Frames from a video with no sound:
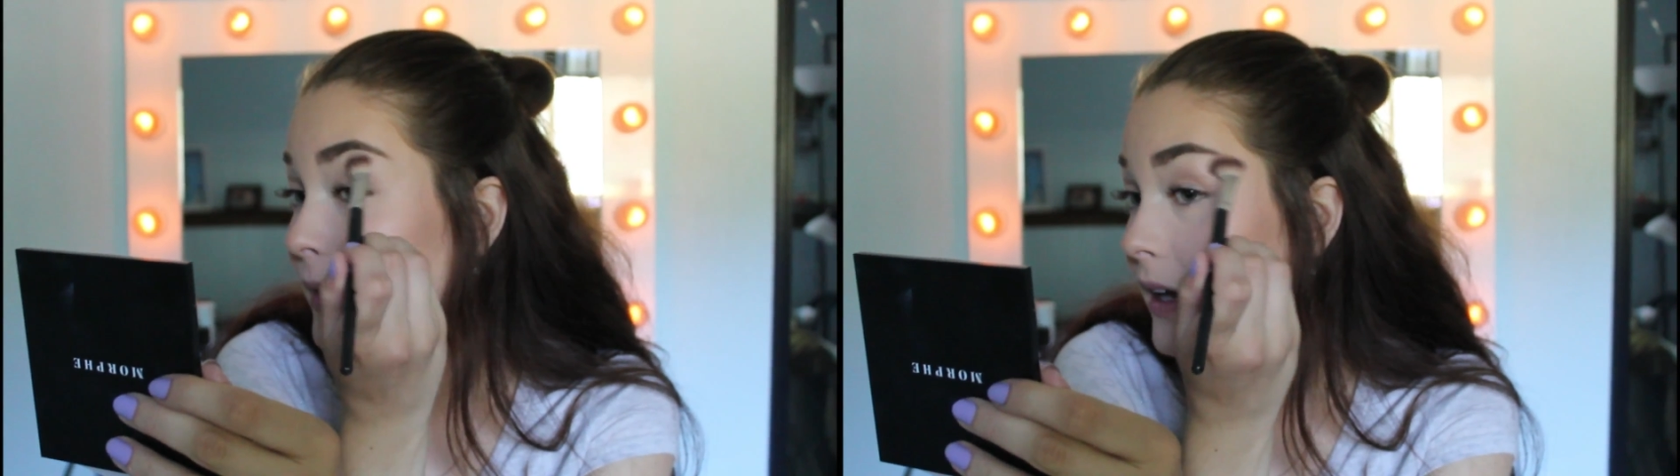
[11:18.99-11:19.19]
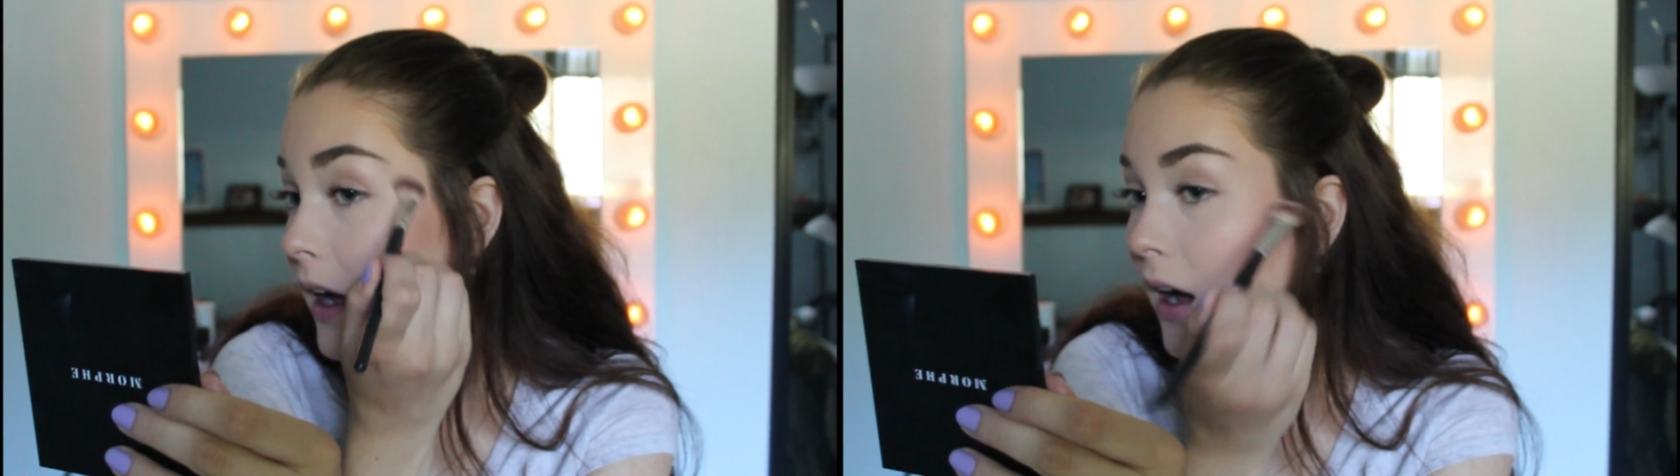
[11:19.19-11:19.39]

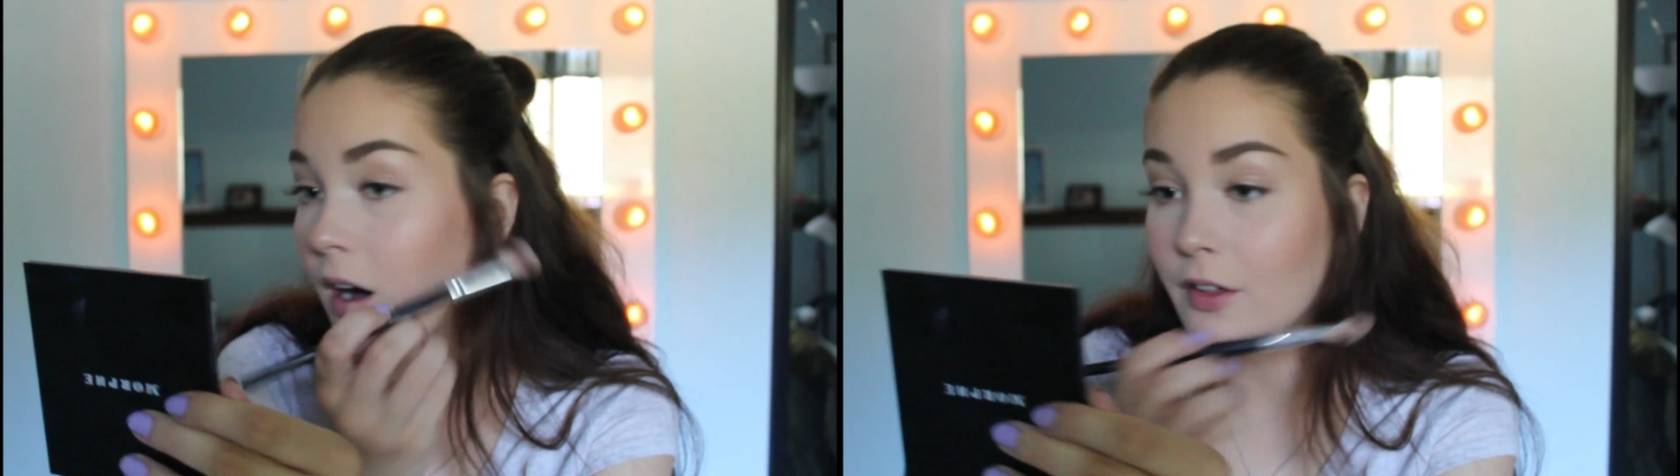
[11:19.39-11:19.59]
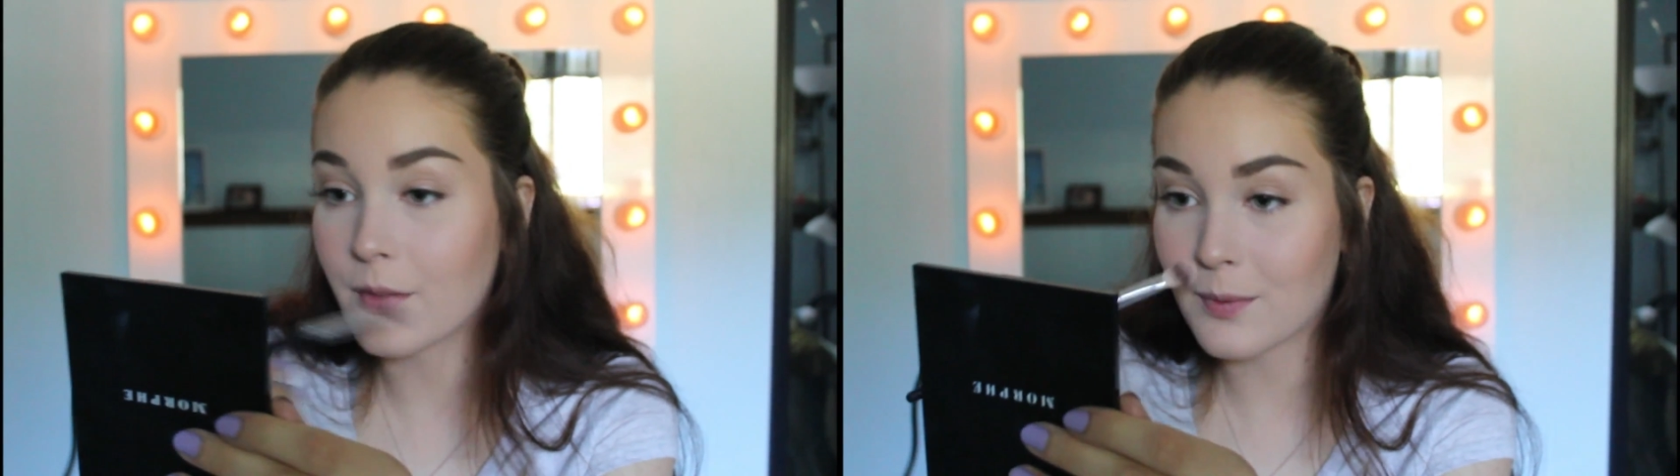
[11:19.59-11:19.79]
but
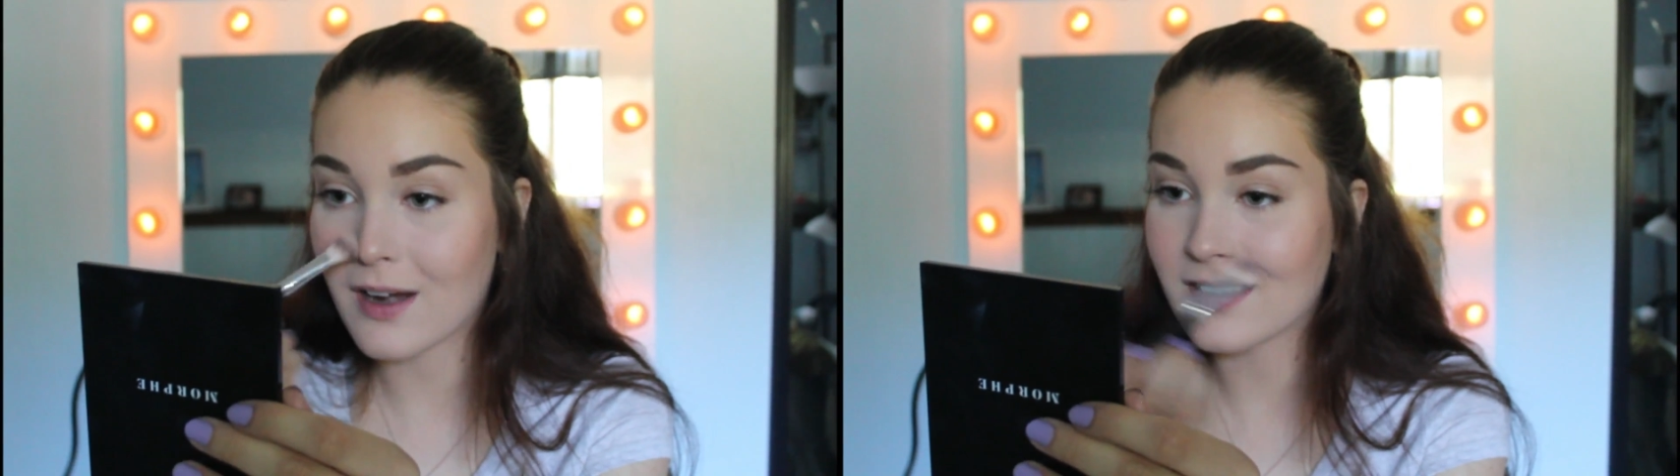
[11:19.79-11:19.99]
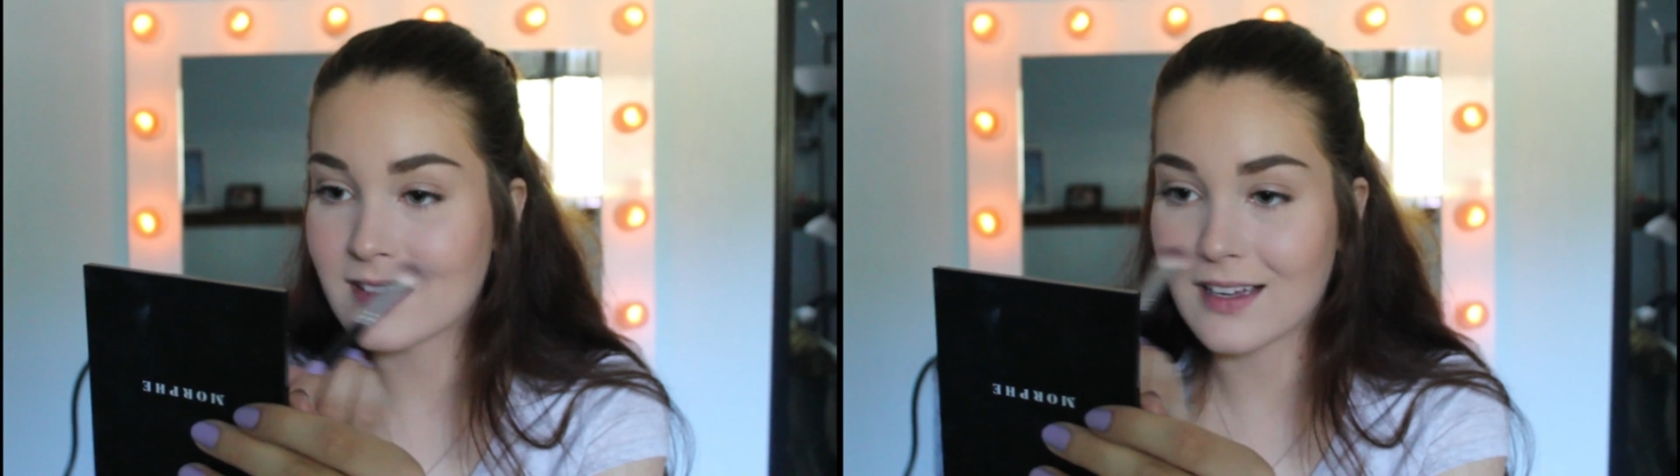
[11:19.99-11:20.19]
all the
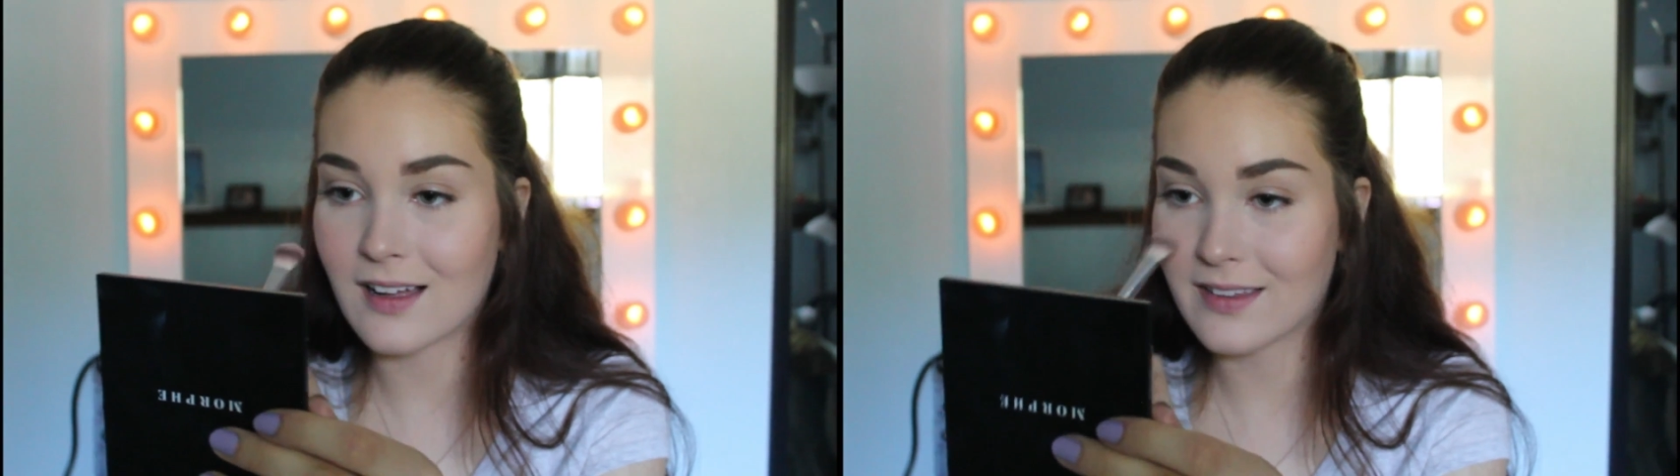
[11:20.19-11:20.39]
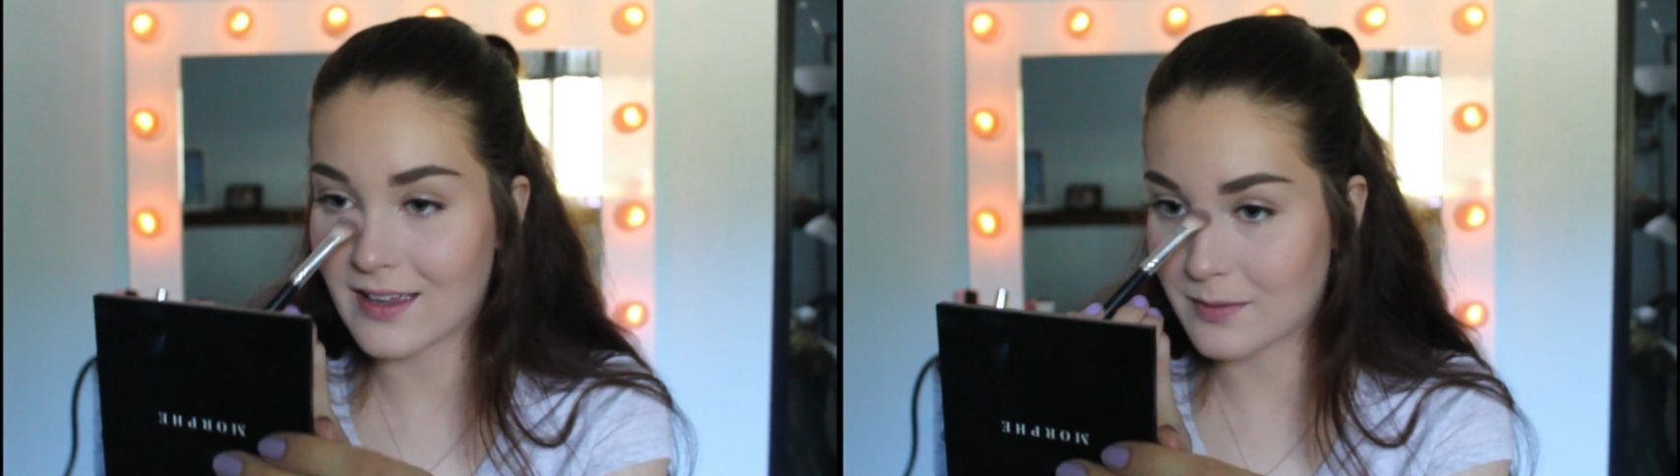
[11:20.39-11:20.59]
products I
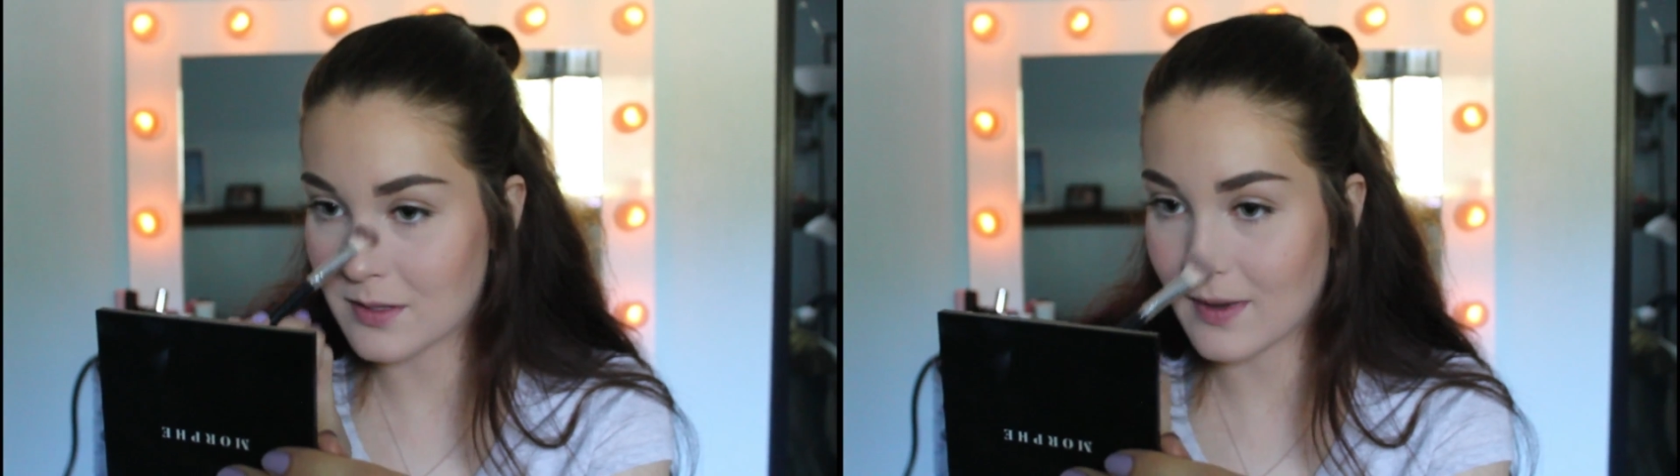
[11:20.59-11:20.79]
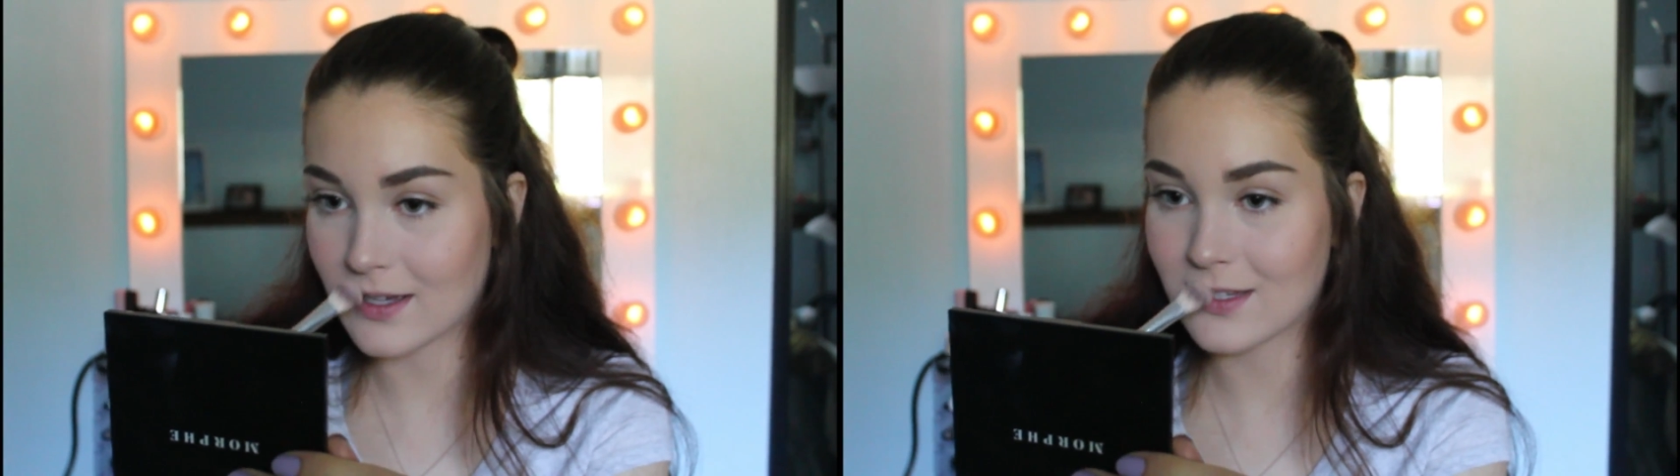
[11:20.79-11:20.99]
got in the
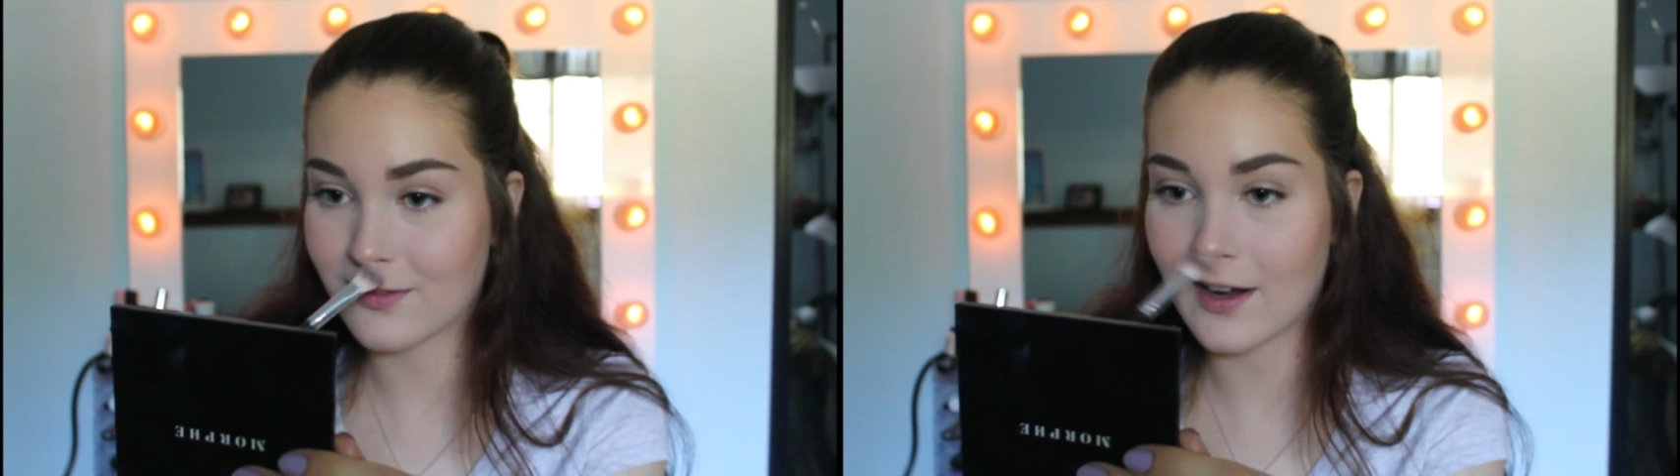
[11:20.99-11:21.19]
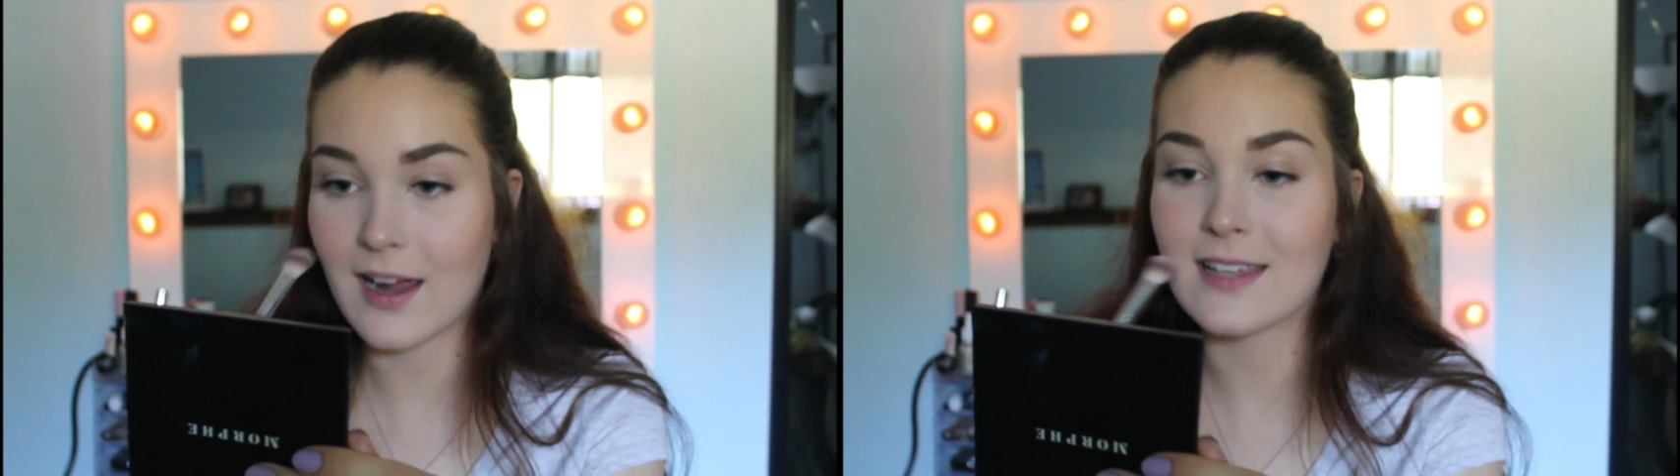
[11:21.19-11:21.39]
Ipsy bag, I swear,